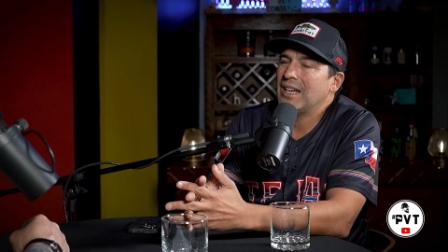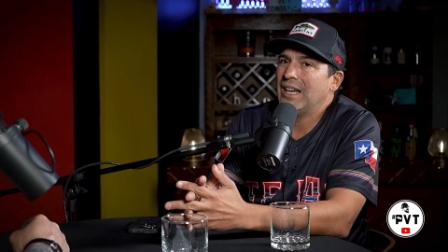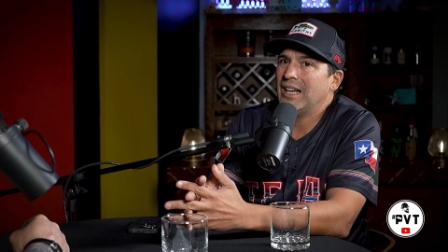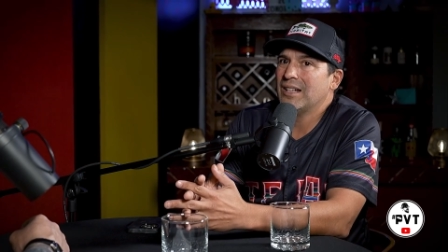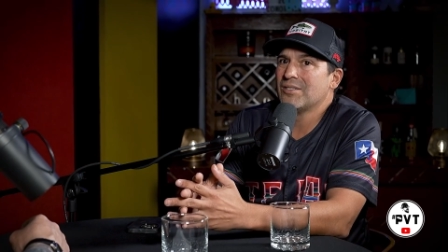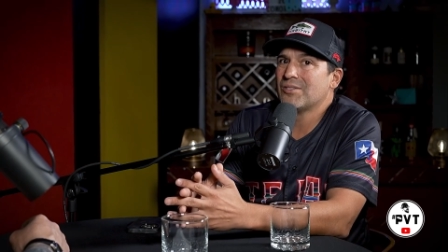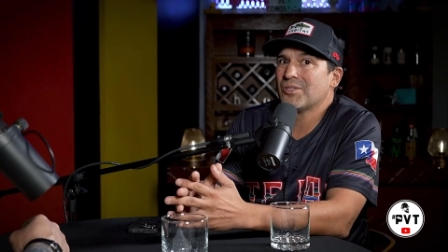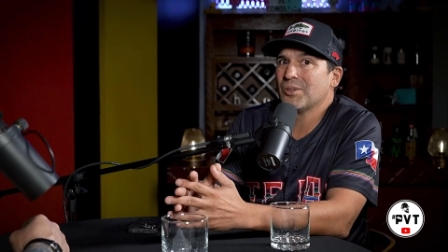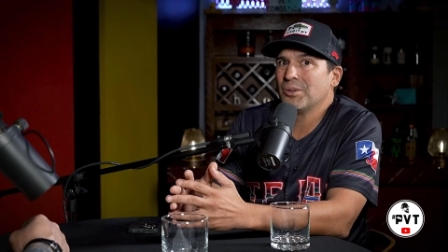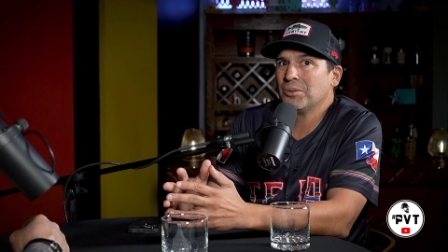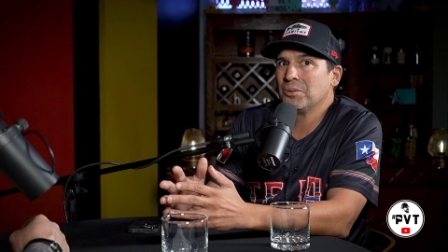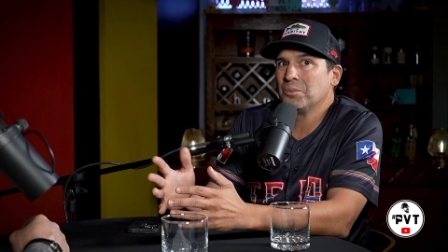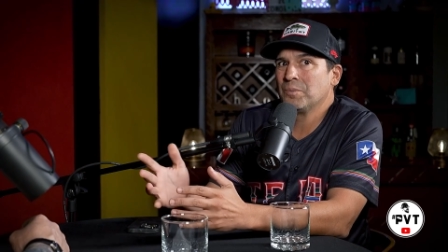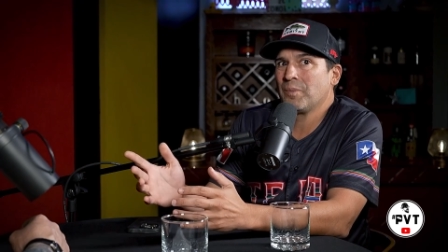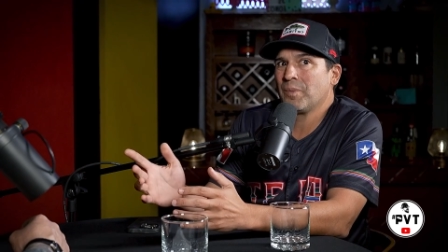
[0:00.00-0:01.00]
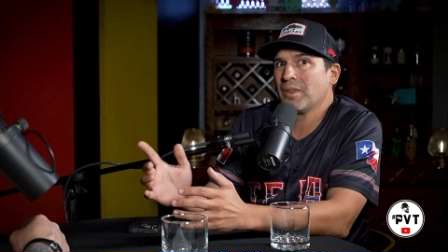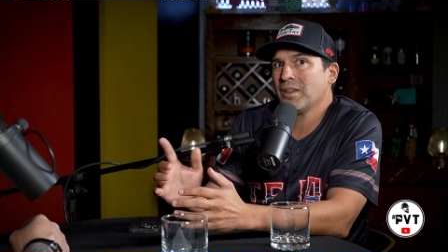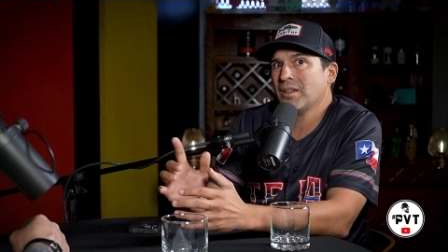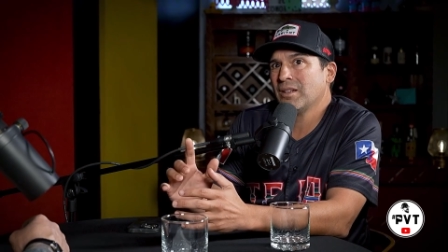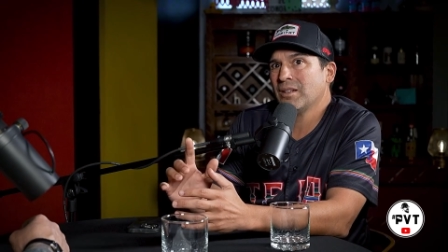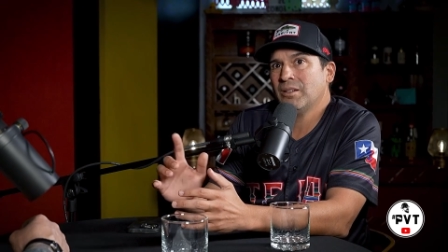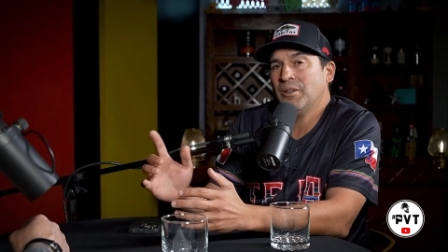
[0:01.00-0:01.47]
And so
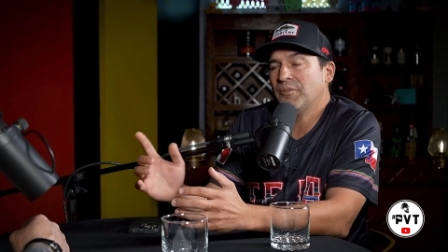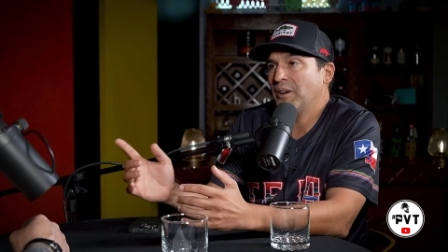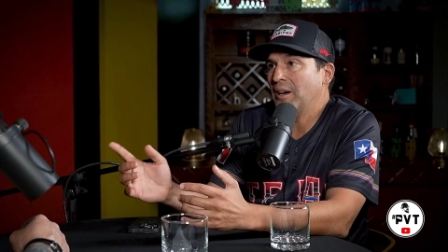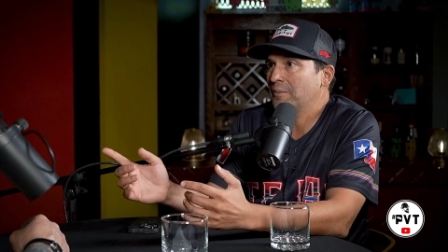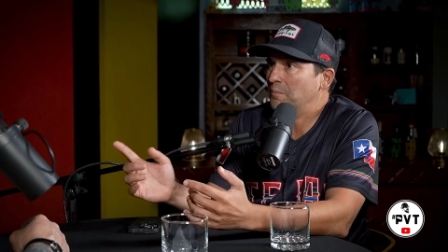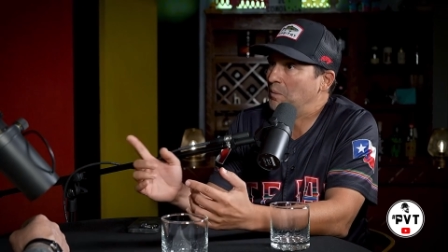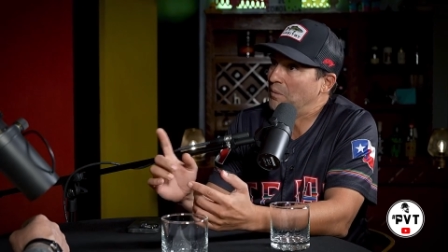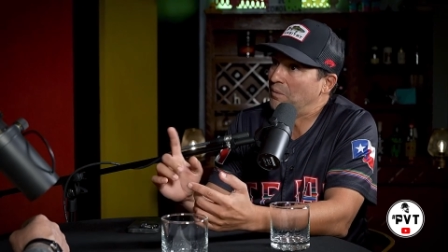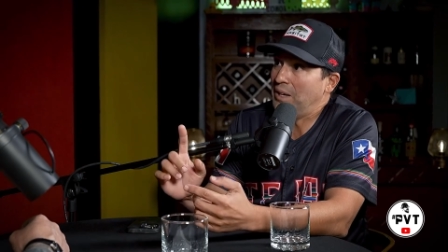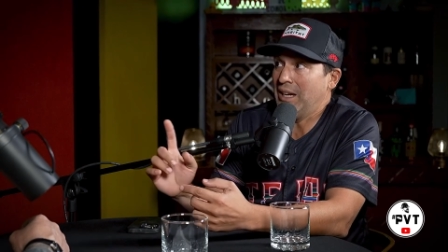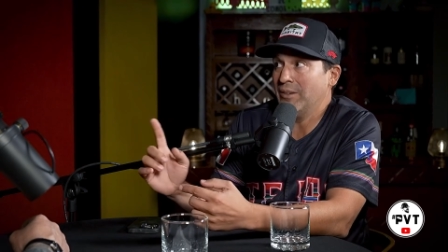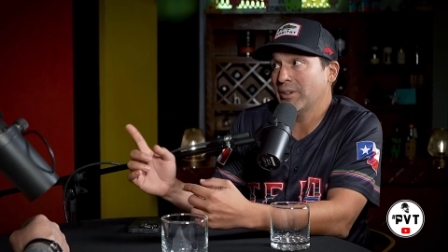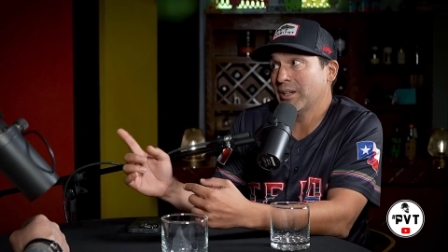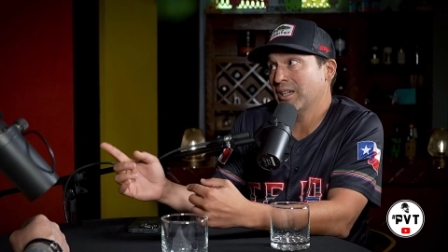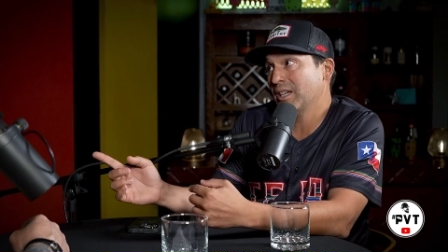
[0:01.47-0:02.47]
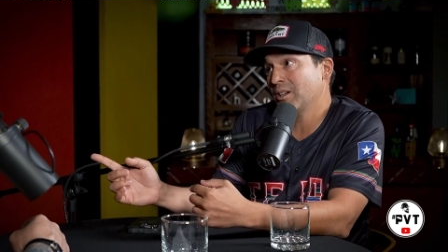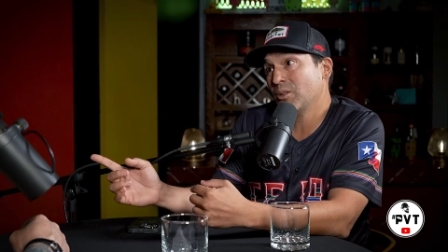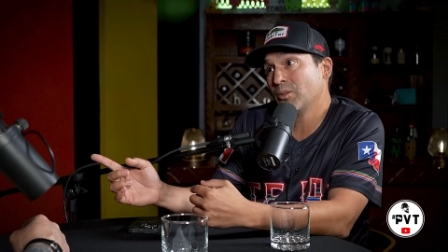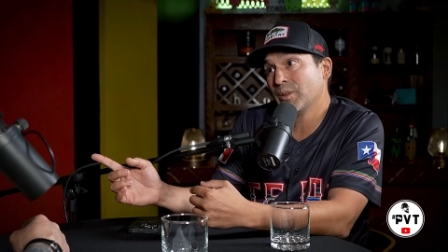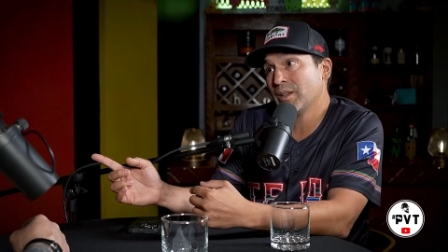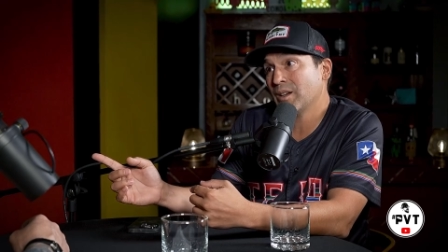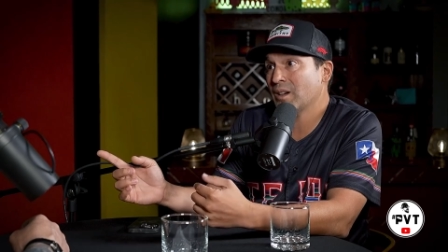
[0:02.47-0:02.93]
if I have a gig
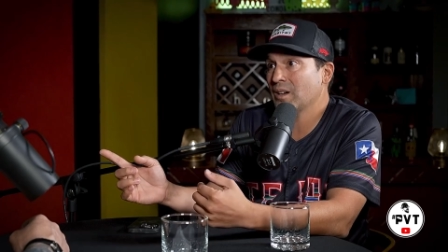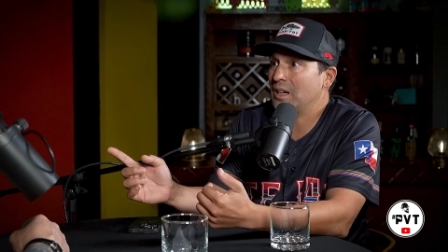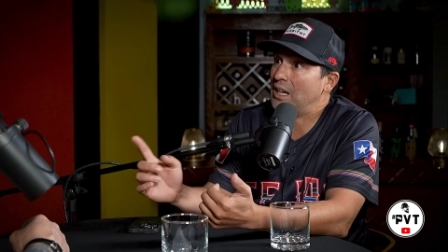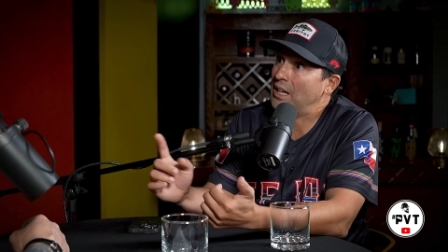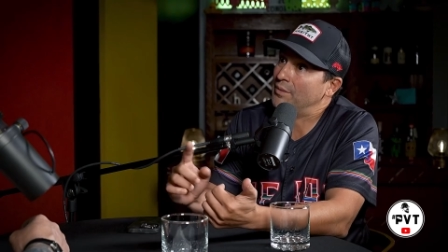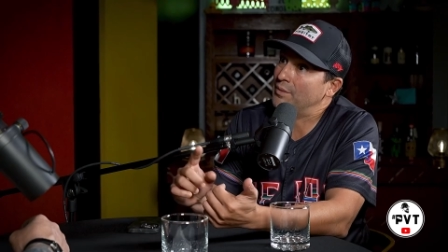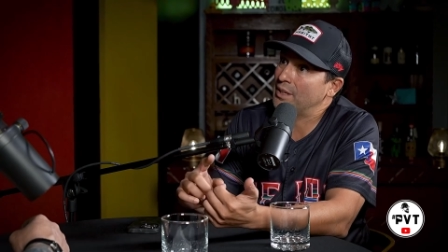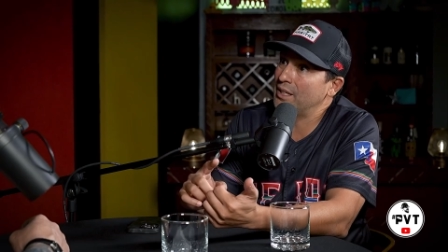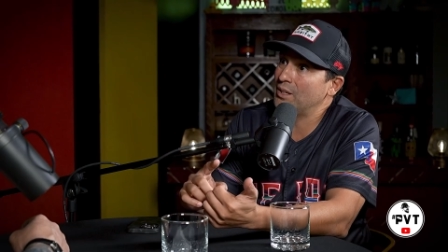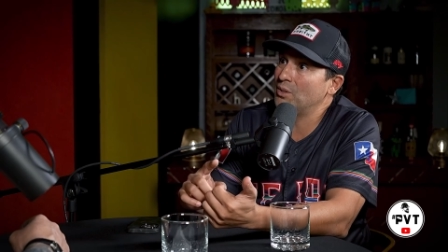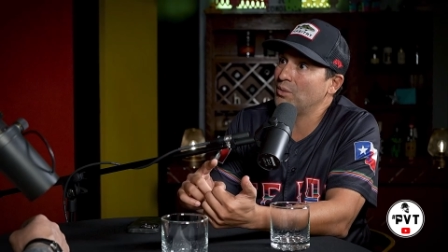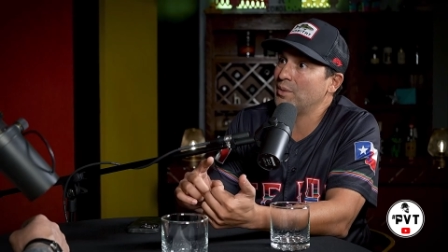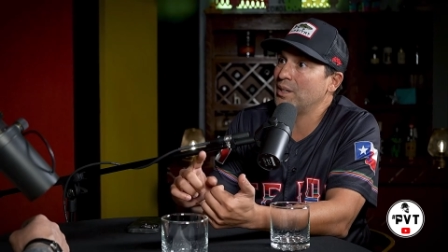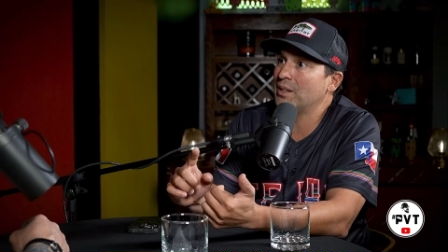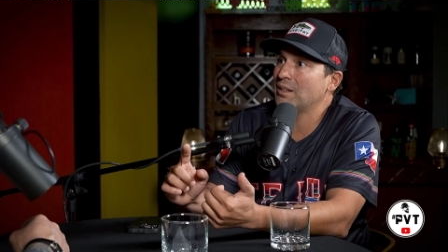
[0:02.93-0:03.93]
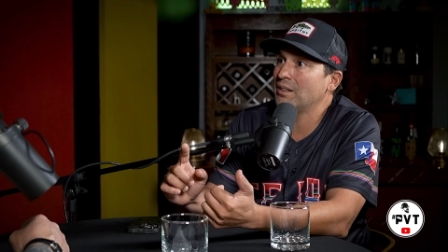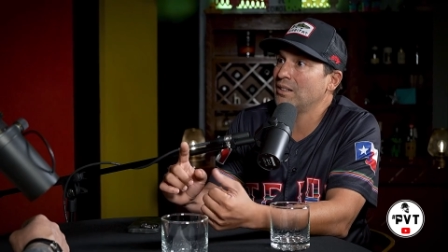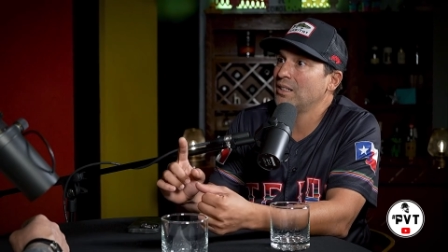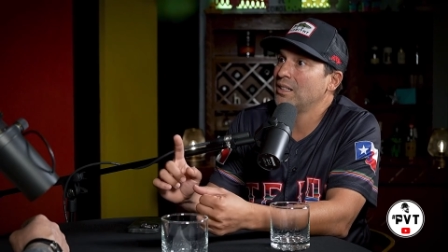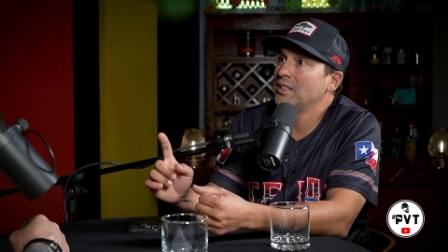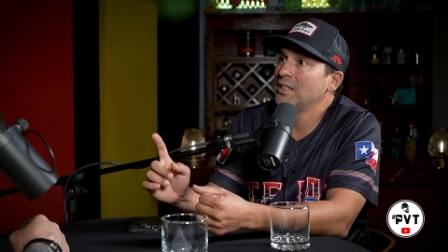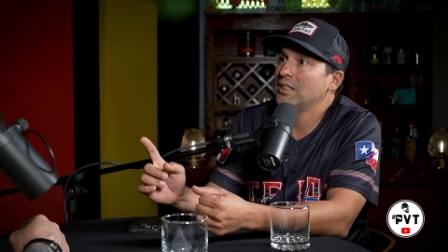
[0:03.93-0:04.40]
over there and then I have a gig over here,